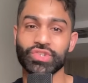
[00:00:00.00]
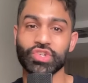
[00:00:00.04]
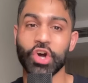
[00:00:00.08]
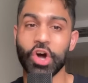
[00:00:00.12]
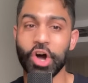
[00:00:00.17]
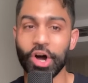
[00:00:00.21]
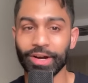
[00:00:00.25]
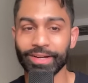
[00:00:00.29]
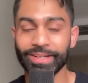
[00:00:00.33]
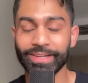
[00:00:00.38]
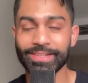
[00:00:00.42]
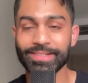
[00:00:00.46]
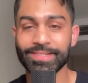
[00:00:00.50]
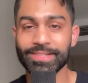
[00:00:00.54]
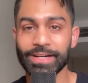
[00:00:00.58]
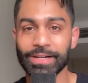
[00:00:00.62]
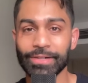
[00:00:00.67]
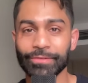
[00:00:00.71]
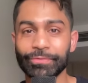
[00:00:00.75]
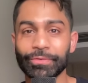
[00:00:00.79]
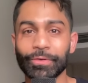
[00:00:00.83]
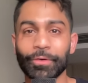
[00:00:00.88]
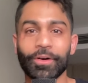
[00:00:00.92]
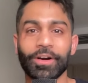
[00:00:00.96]
talking
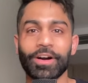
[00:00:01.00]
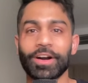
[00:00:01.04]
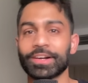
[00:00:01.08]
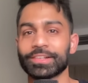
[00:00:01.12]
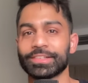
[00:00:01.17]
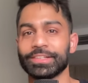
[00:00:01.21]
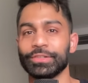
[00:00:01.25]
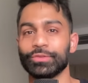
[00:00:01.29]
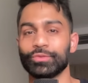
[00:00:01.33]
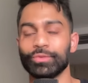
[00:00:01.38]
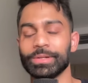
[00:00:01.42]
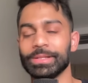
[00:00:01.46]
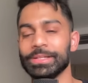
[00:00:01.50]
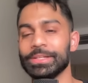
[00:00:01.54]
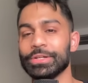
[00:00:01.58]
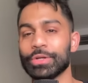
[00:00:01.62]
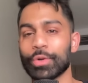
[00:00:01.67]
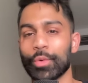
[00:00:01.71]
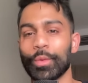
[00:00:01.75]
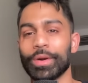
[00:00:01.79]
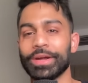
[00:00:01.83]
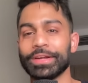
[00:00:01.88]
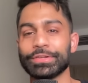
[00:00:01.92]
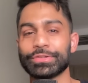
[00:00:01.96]
tough, or are they really
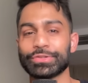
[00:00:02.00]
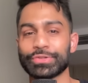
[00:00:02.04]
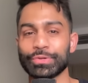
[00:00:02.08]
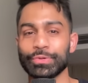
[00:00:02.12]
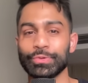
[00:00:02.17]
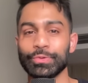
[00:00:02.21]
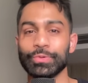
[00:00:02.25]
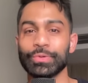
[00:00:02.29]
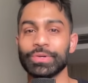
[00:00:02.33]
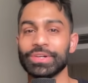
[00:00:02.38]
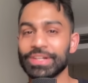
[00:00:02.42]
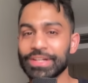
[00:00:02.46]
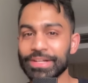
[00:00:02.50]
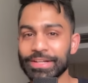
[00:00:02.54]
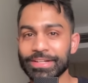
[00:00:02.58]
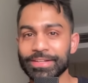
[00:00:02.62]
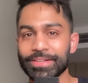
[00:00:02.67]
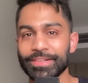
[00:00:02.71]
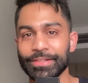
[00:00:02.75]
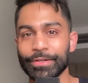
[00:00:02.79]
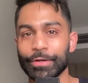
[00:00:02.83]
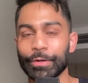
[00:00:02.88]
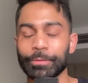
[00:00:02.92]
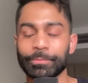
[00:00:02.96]
going to,
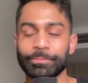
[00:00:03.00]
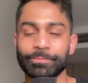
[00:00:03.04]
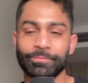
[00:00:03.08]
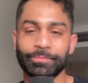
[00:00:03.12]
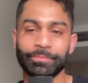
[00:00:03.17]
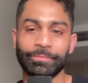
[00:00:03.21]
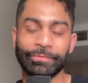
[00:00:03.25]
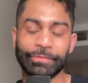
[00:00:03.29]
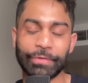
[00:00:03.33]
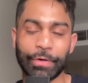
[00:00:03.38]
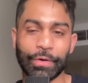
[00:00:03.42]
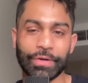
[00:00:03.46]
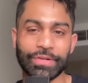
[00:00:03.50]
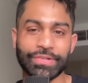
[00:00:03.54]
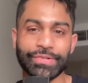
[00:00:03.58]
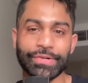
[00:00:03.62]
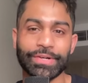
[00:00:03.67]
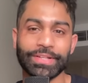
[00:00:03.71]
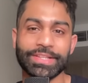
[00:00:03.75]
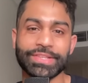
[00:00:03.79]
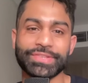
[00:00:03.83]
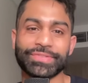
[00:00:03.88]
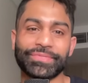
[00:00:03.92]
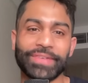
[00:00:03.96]
you know, focus
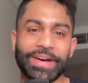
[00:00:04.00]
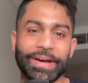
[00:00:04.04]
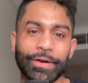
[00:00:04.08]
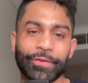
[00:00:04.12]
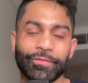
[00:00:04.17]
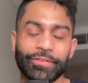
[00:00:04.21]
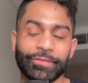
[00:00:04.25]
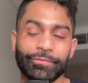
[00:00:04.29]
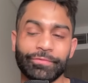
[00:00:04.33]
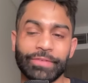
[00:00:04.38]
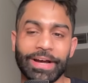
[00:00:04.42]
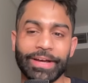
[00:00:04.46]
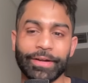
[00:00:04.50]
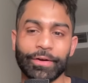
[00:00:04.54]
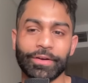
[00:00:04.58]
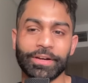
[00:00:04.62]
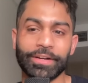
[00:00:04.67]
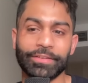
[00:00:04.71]
on this fight on, fight on